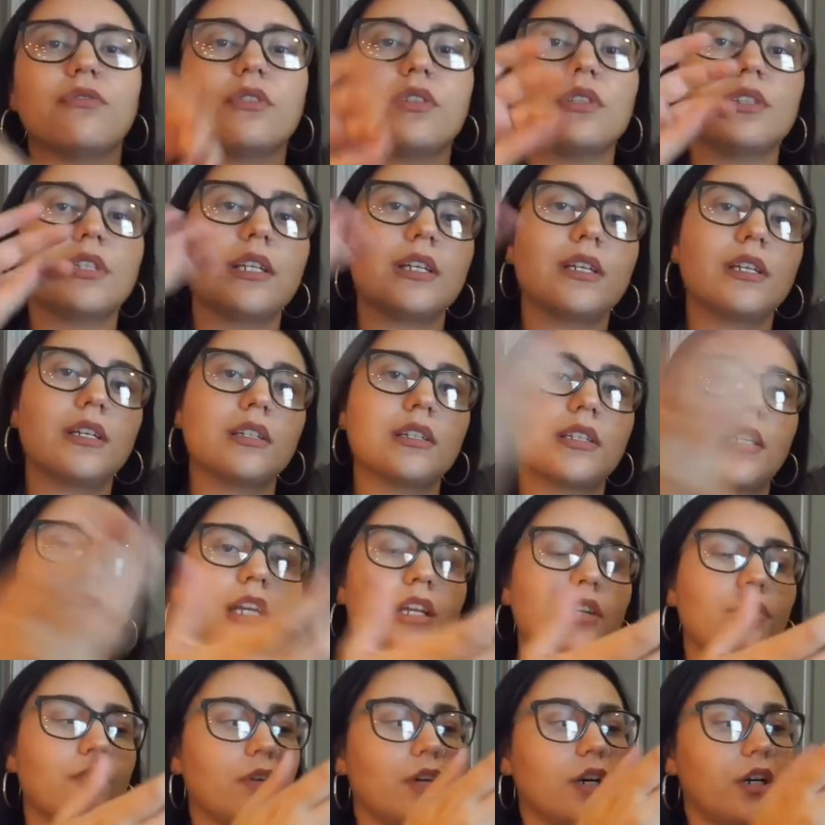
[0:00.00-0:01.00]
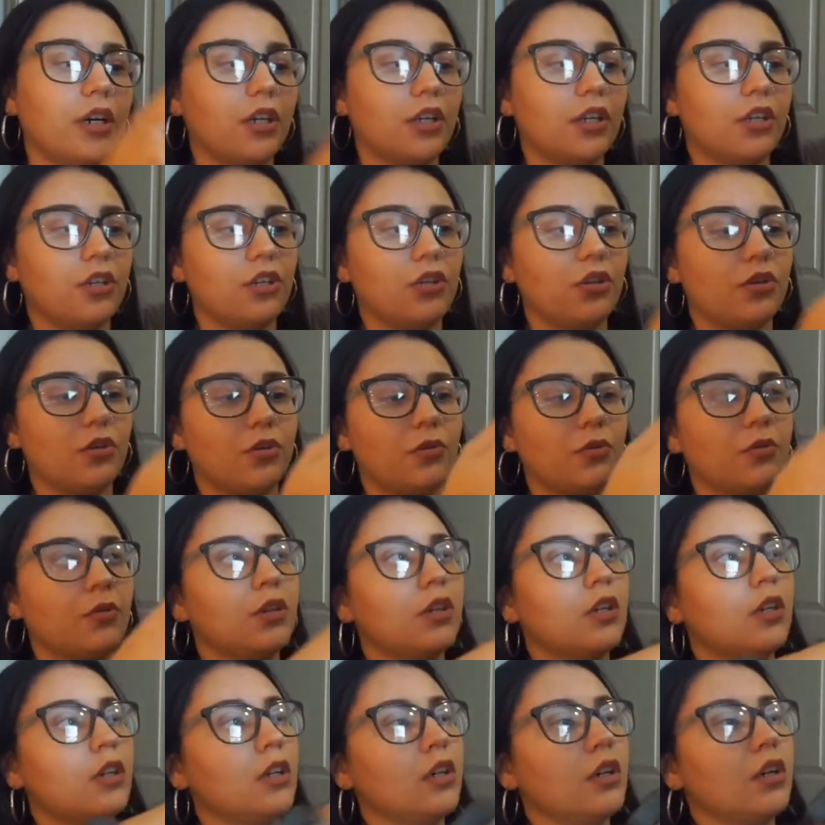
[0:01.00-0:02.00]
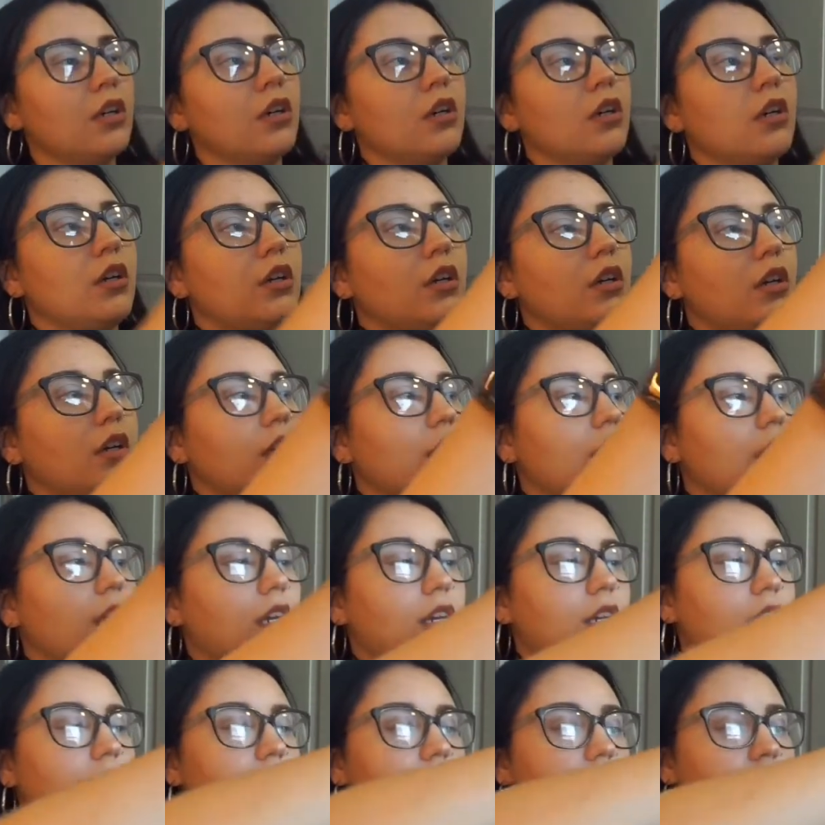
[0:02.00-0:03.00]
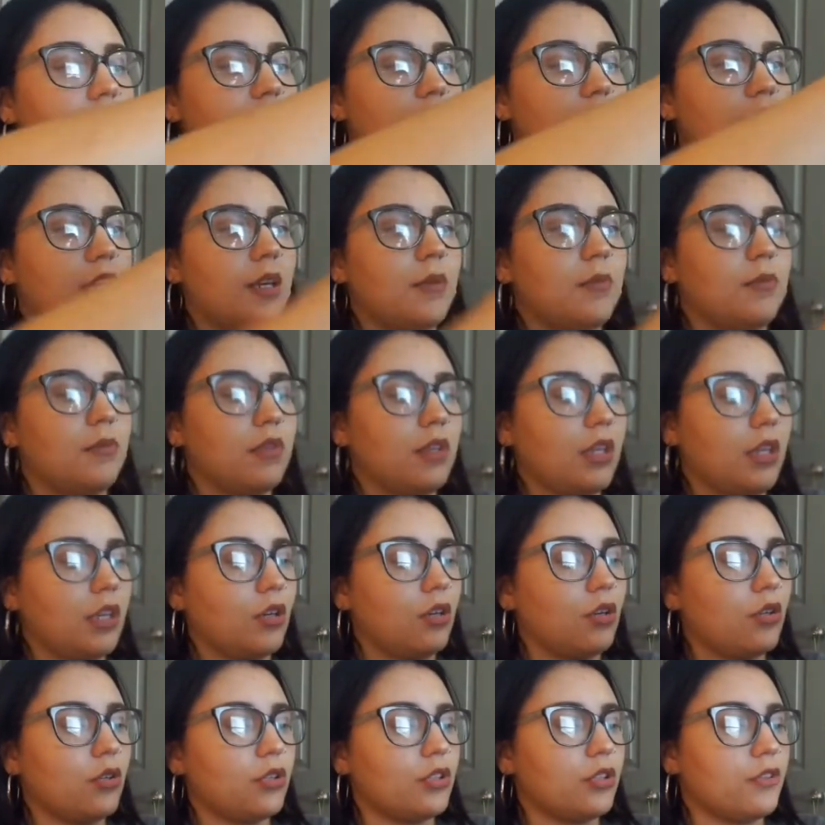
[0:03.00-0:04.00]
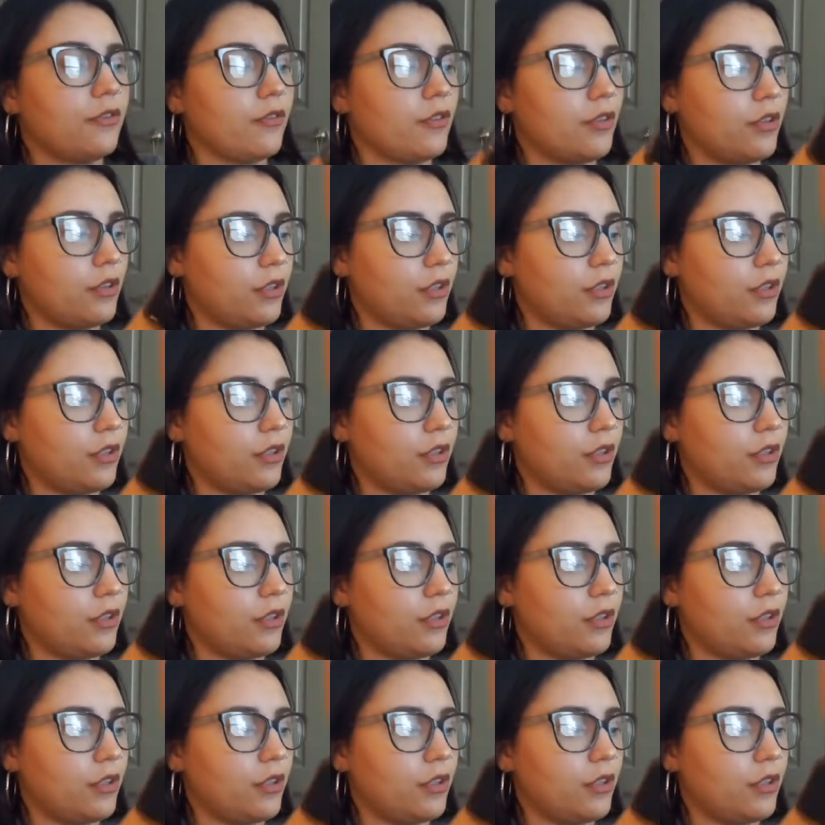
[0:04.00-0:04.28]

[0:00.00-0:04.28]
feels like it's kind of hugging you. And the same thing goes for